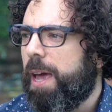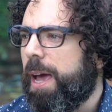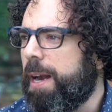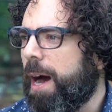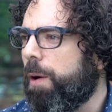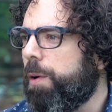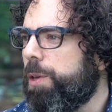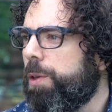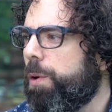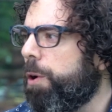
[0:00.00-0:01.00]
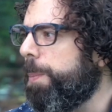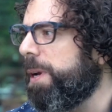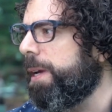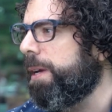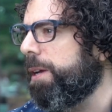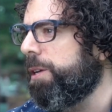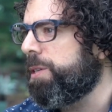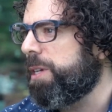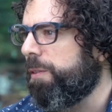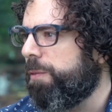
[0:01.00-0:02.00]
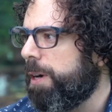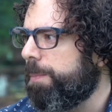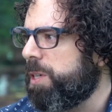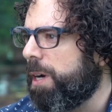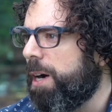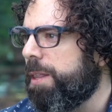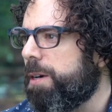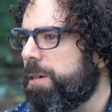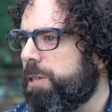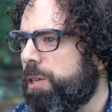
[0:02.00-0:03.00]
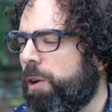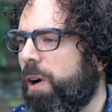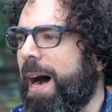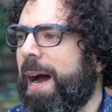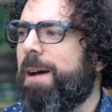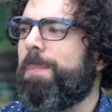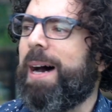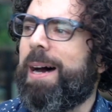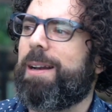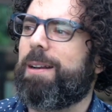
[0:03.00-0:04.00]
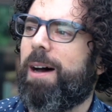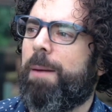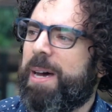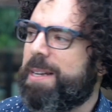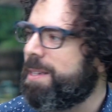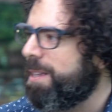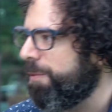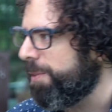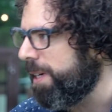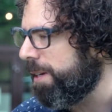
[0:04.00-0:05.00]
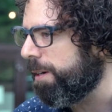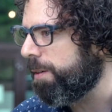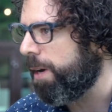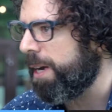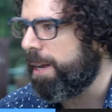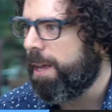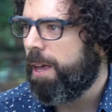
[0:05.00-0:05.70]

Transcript: And how are you opening yourself up to others? You know, I'm not a stiff leader, right?